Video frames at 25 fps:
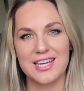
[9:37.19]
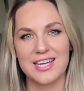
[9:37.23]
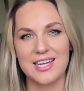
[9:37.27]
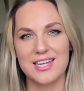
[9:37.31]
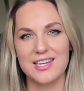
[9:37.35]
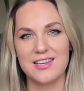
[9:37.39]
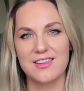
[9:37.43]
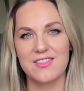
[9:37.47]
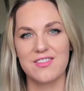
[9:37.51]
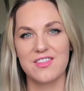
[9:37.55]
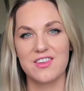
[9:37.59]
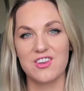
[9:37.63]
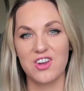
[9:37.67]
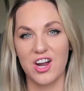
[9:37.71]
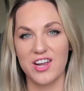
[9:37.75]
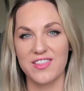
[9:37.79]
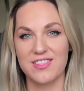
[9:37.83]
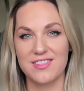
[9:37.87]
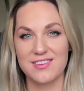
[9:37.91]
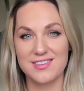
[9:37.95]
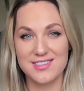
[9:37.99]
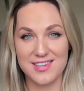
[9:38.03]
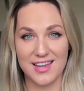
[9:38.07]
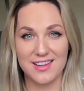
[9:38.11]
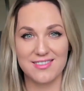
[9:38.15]
in the
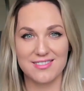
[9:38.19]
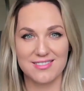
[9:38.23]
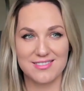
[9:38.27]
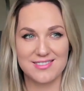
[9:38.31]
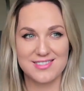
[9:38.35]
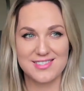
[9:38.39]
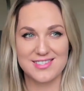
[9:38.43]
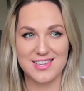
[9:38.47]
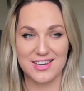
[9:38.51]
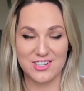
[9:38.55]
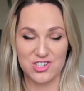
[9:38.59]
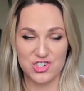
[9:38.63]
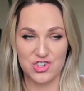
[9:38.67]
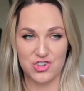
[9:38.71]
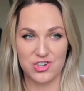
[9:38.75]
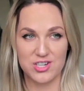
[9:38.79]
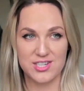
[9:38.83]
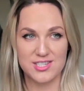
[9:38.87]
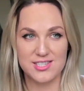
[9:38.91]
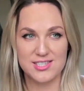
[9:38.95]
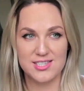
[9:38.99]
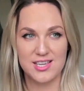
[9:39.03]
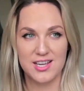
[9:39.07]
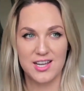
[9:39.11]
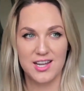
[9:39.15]
9th and 10th
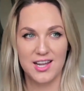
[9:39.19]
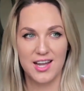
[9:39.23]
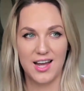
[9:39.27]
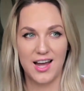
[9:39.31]
centuries,